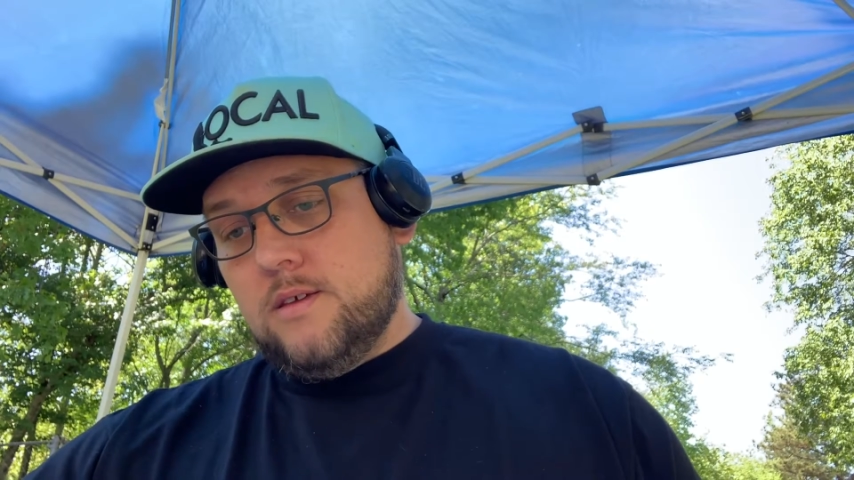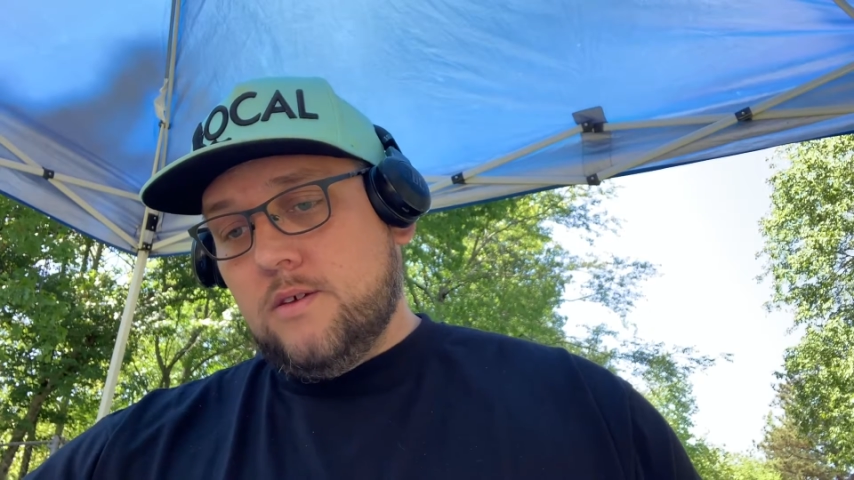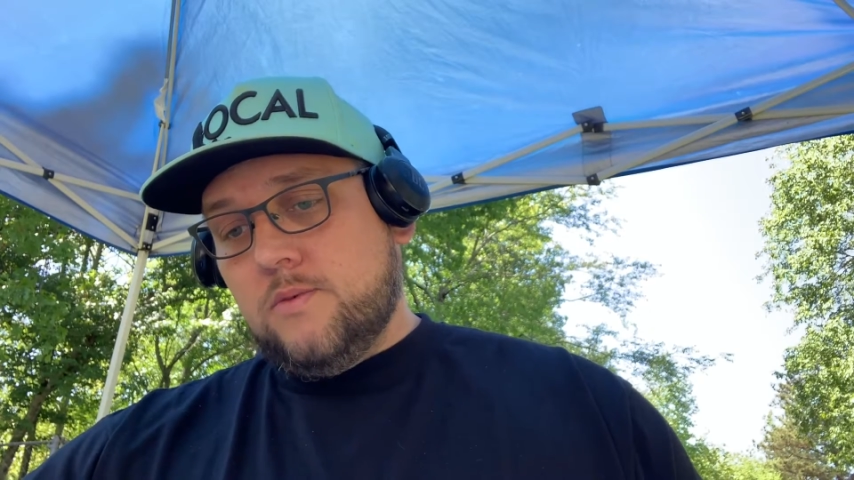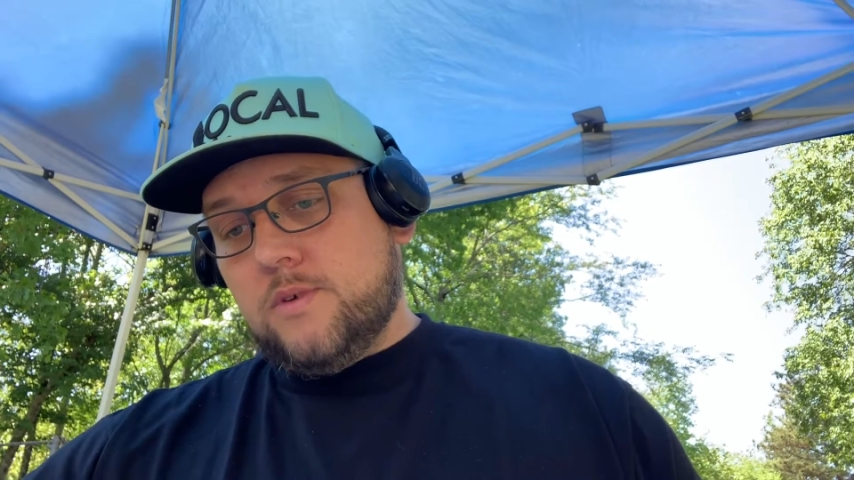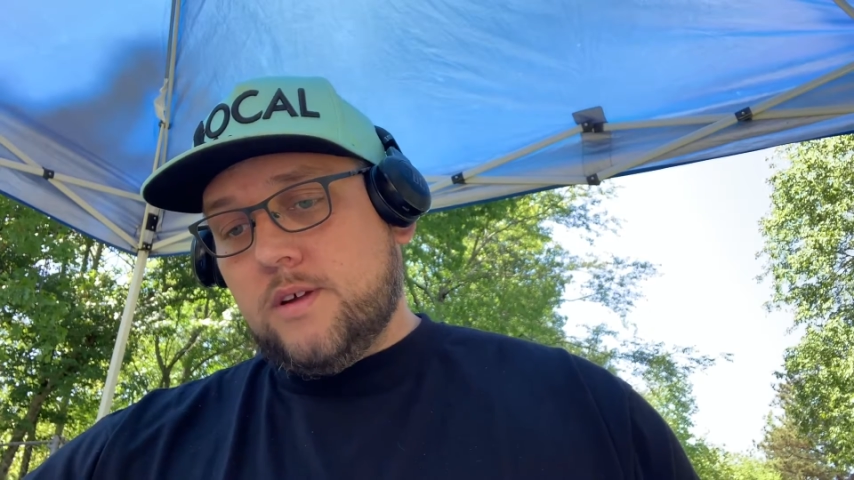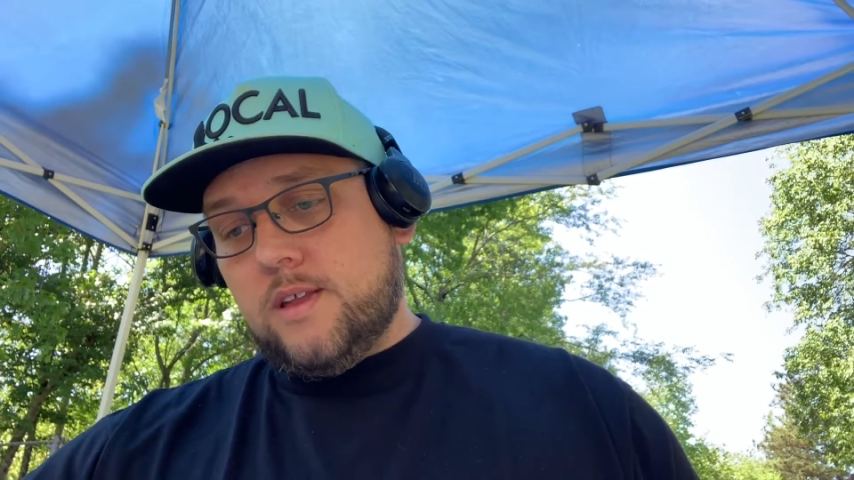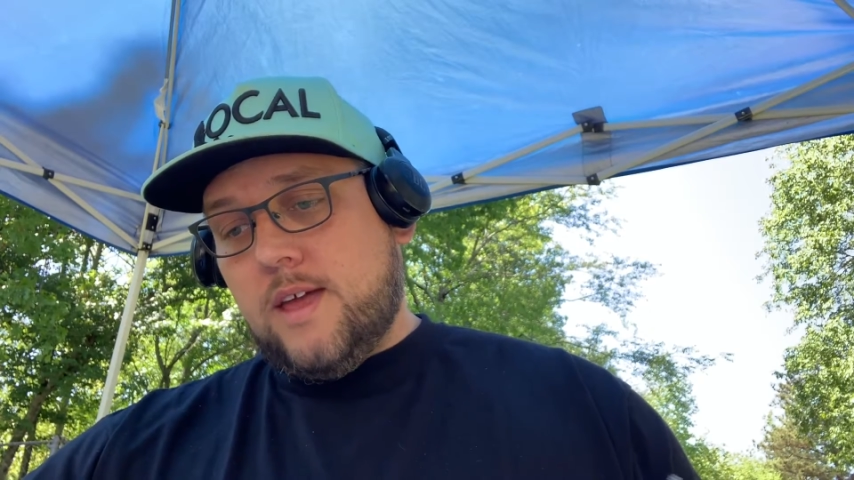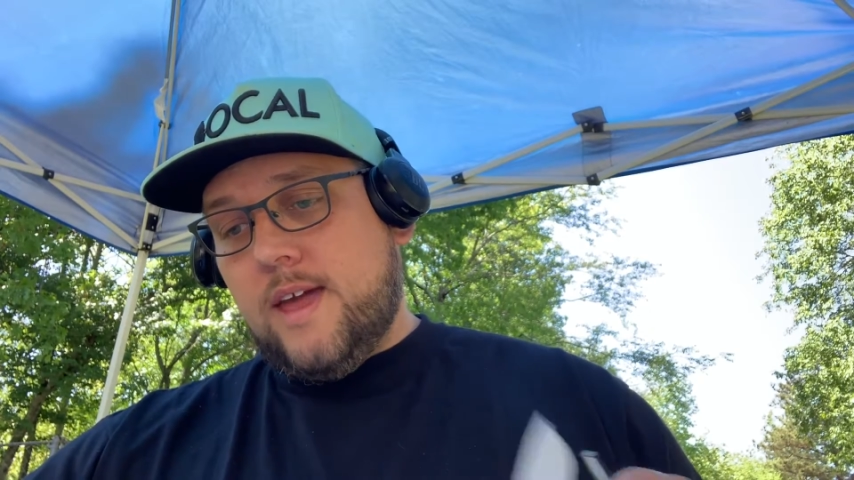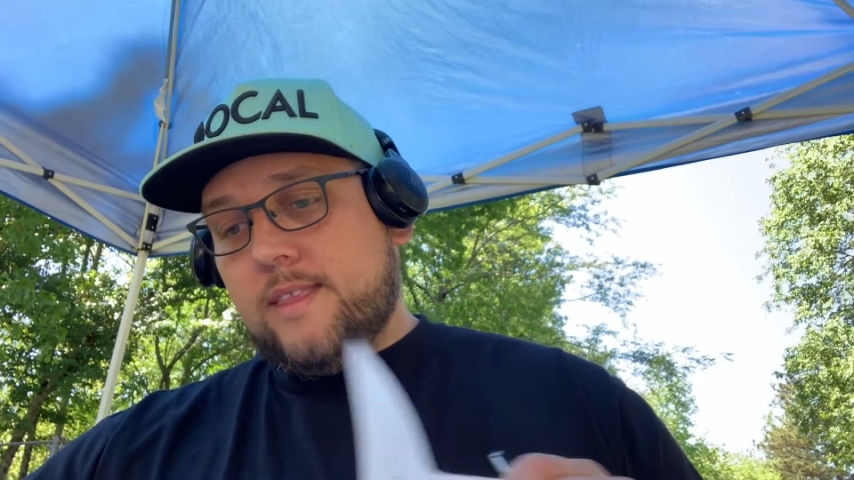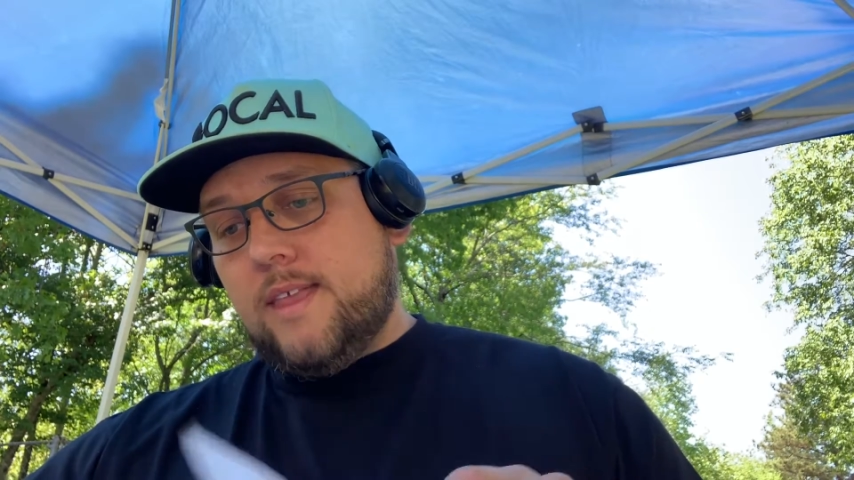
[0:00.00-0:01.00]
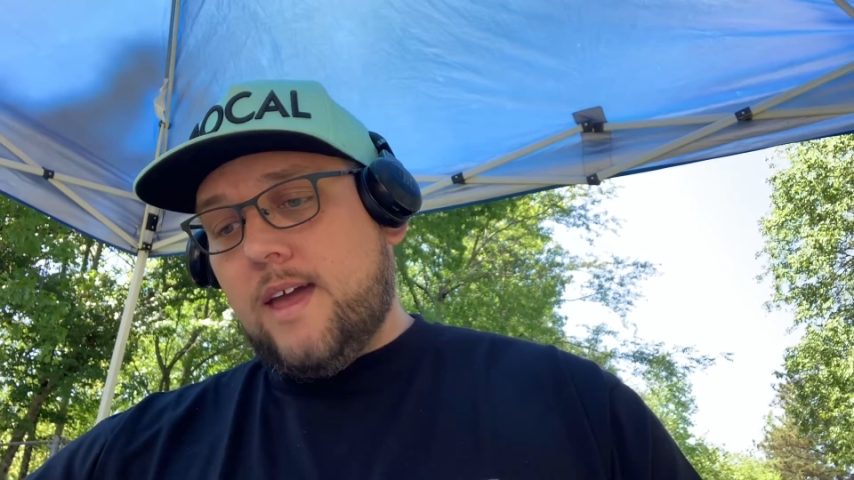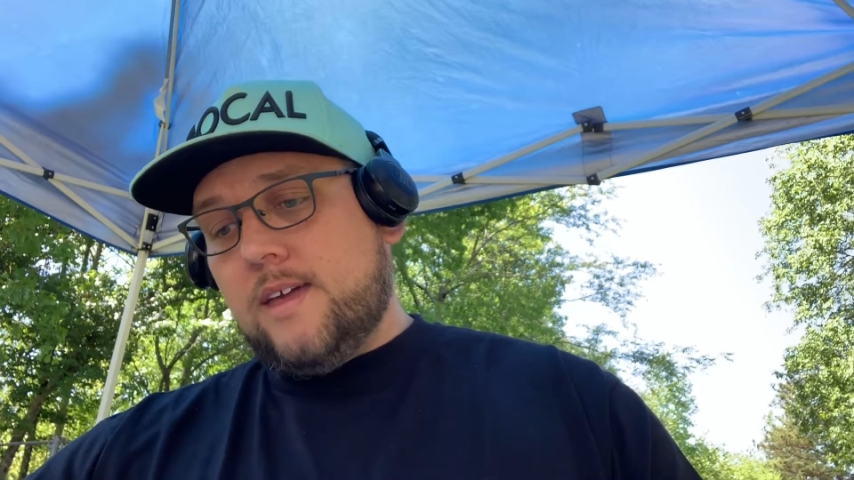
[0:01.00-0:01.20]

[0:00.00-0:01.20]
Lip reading: we're going to end that